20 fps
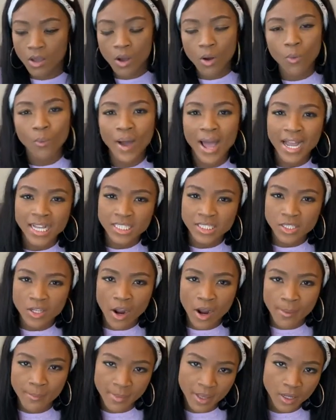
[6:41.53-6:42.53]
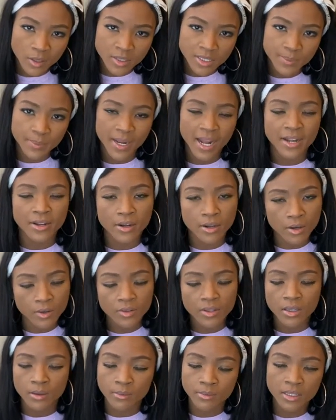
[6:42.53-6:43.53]
wax tart melts, but I know
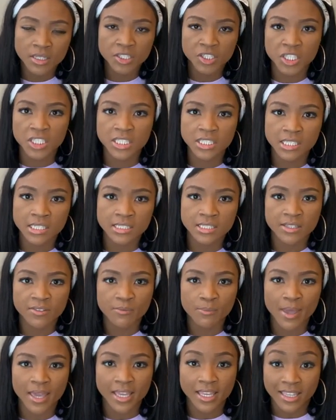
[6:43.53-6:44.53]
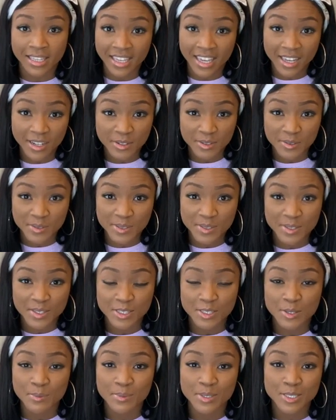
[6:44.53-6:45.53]
the logistics of making candles, so this
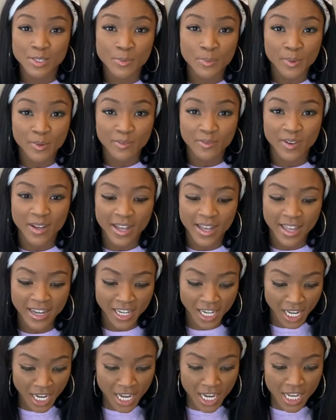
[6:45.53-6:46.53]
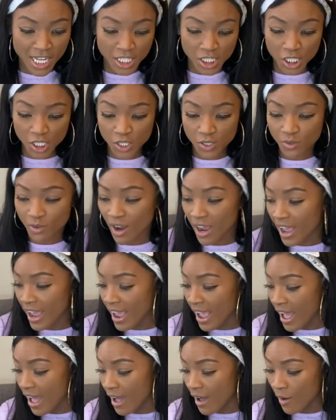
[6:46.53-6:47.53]
will be super fun to try
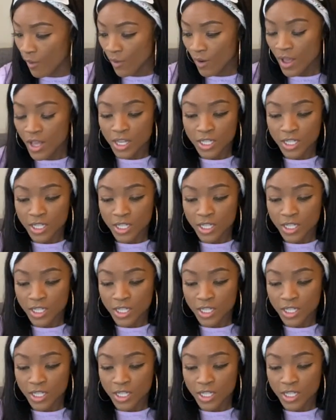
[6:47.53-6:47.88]
out.